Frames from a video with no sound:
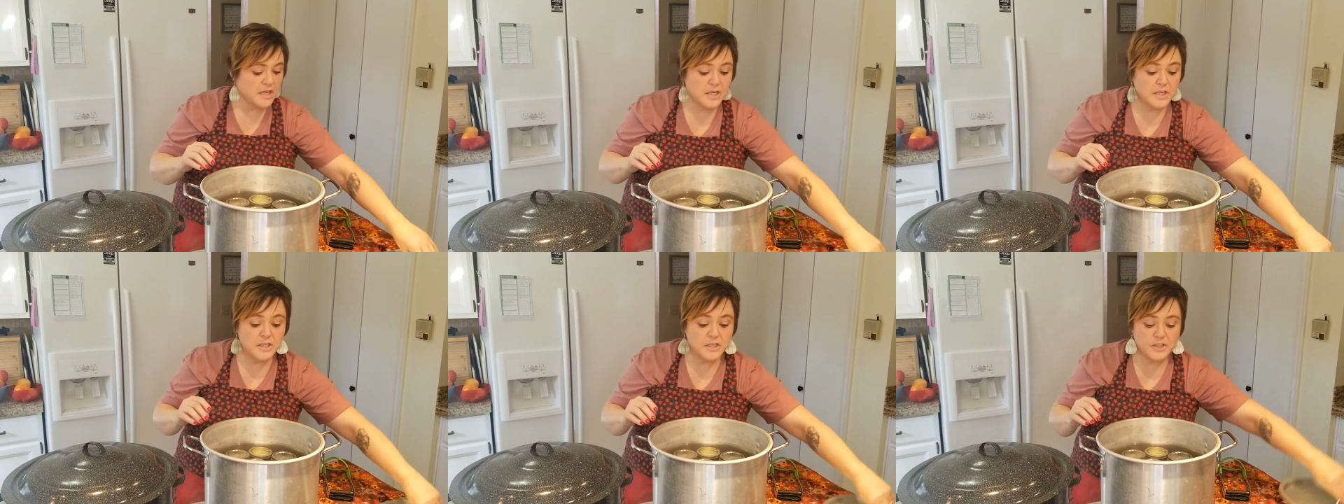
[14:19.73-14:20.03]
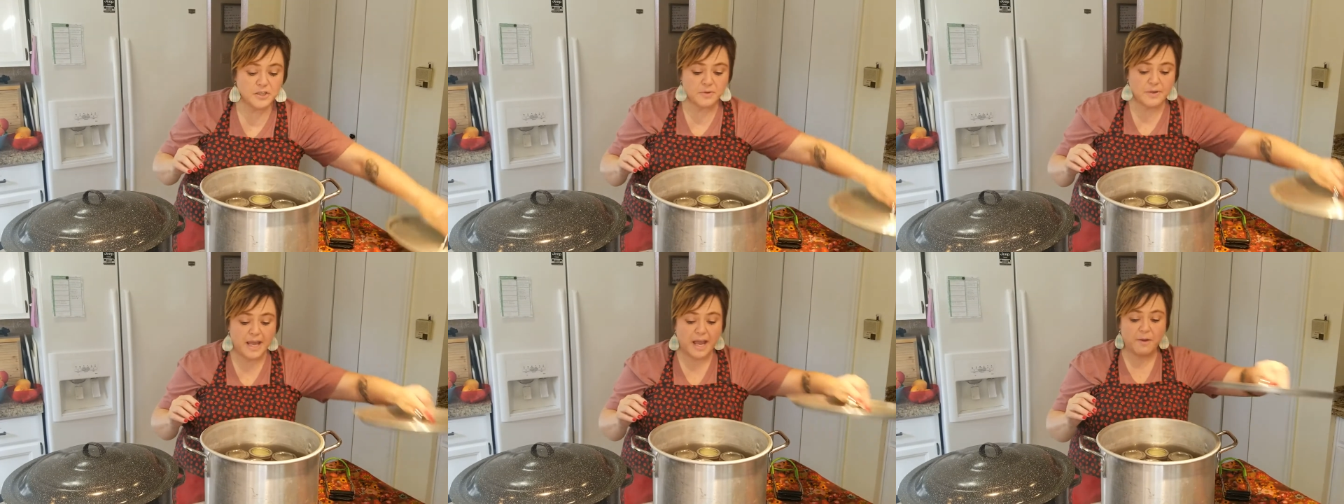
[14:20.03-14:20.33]

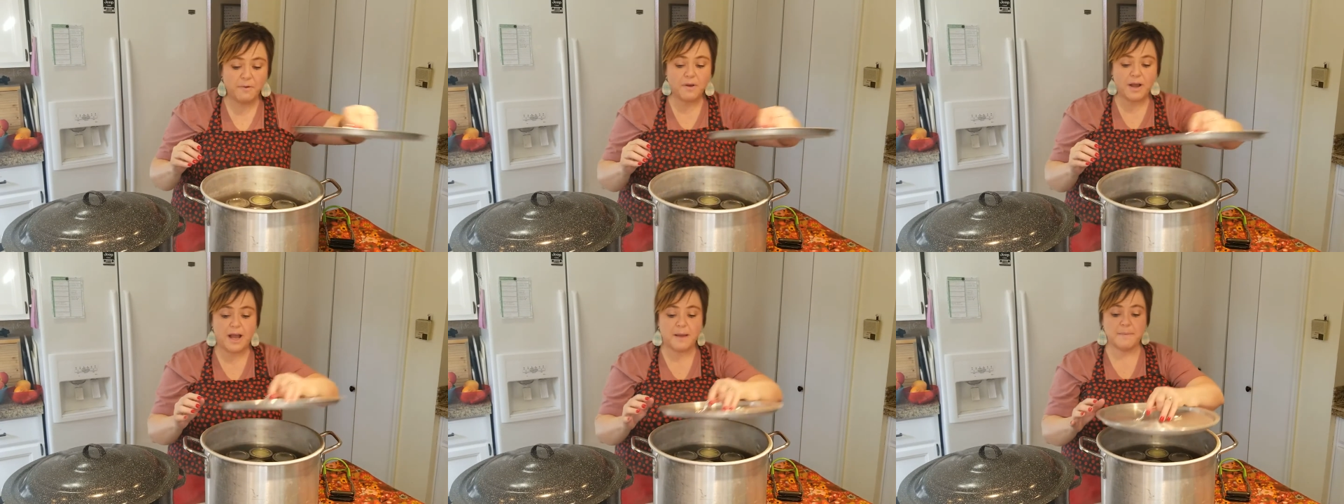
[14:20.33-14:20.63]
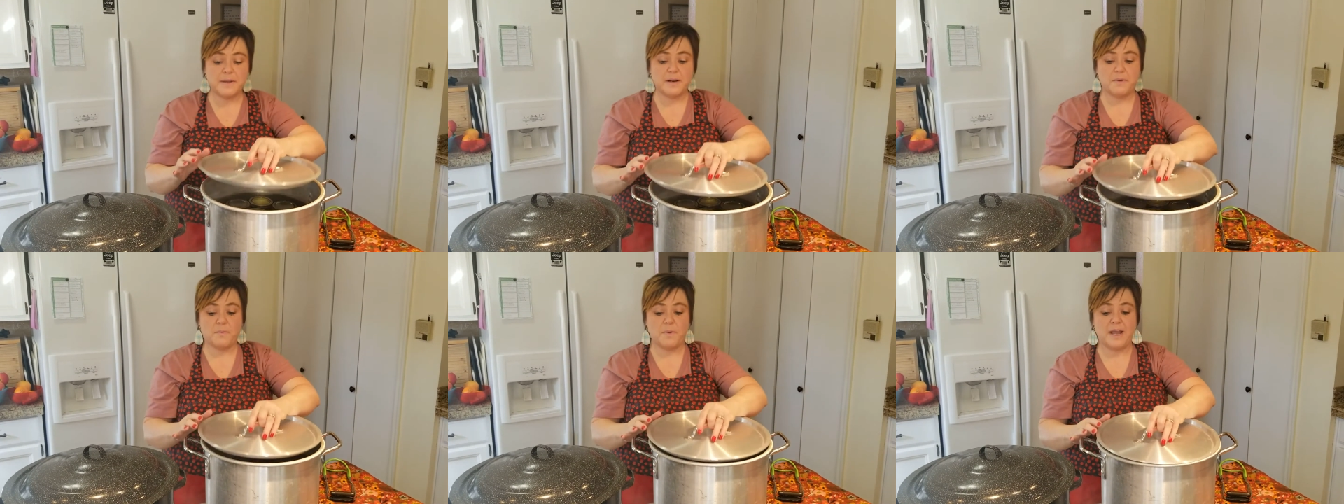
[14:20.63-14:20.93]
So now I'm
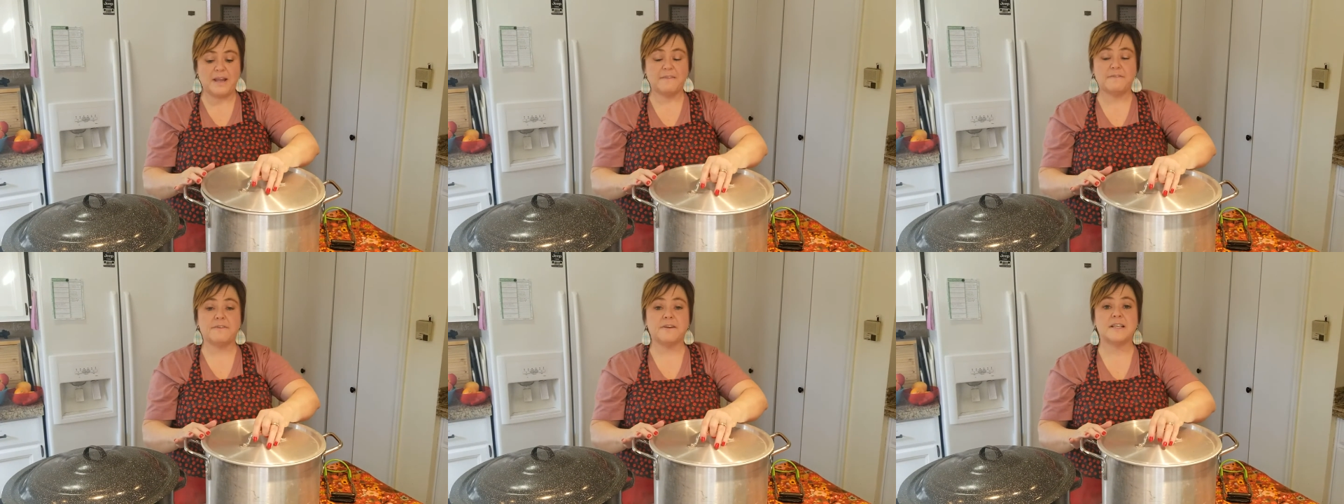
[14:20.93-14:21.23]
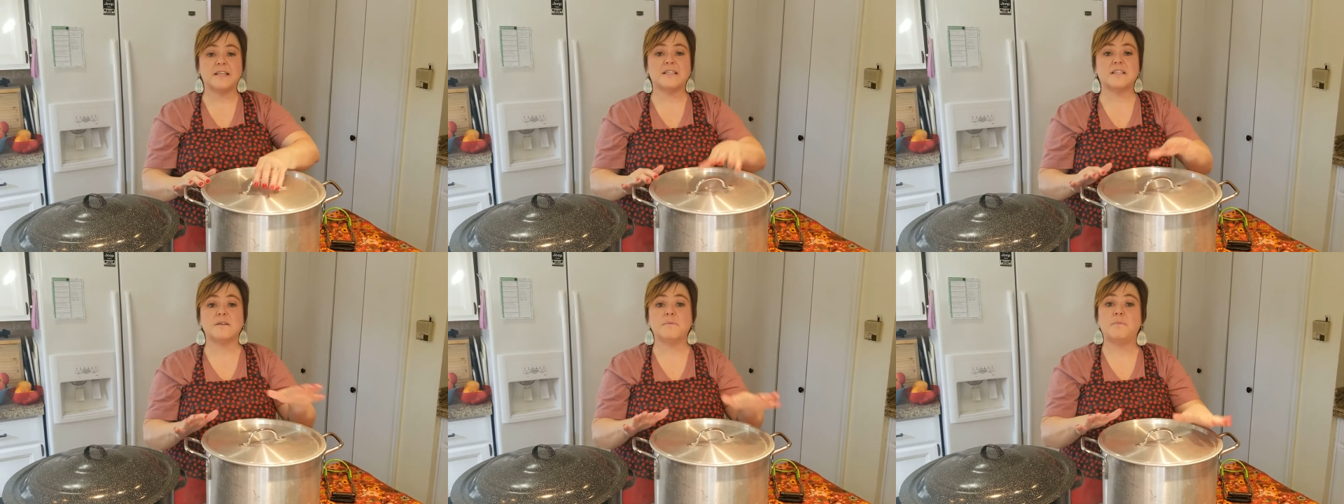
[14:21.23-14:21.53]
going to wait for
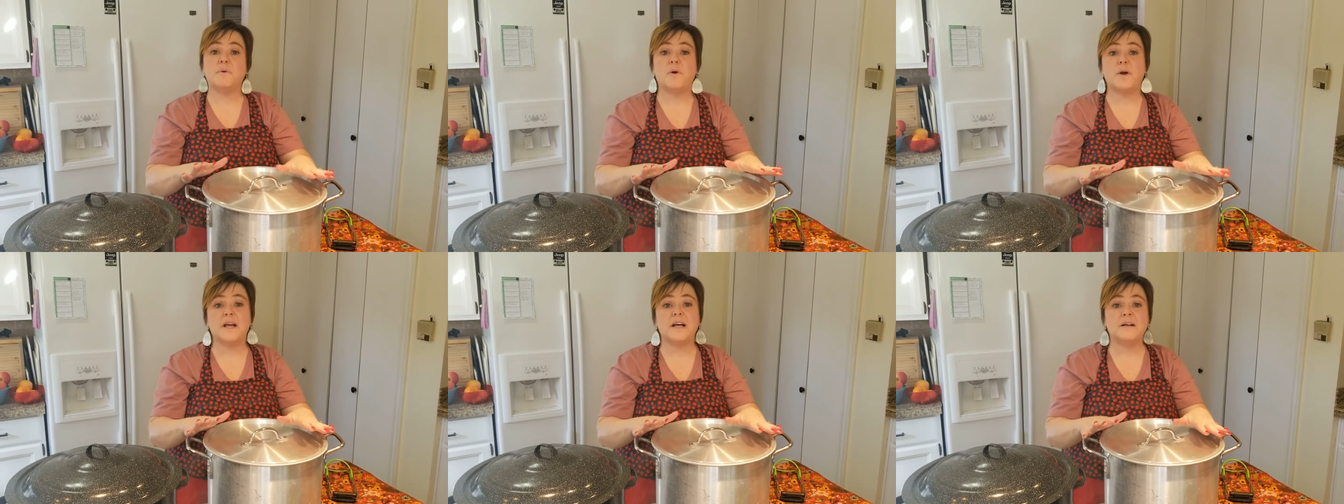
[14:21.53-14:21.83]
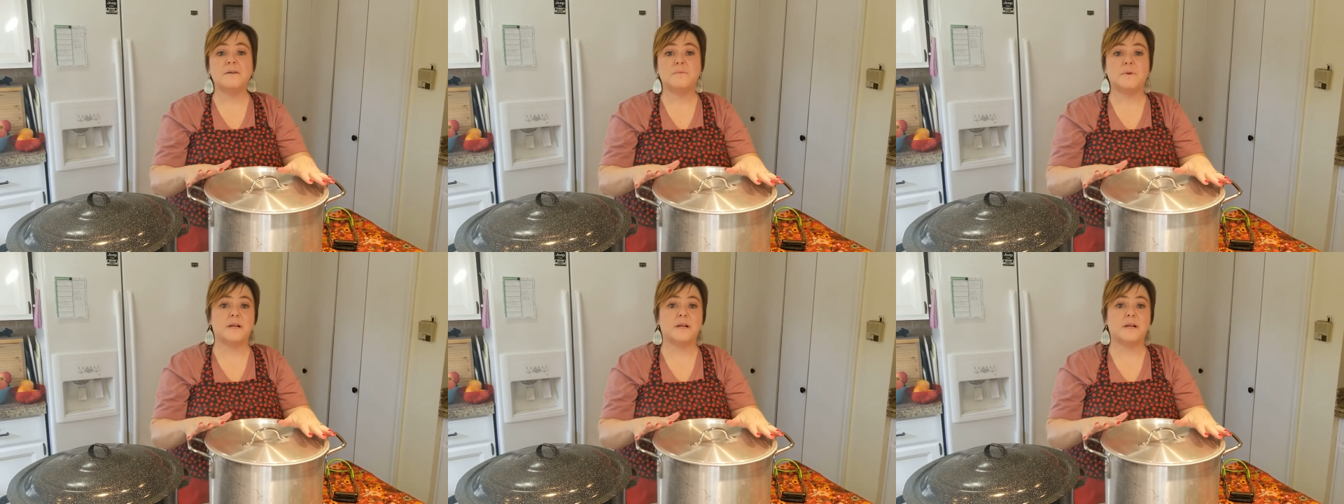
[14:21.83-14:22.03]
this to boil.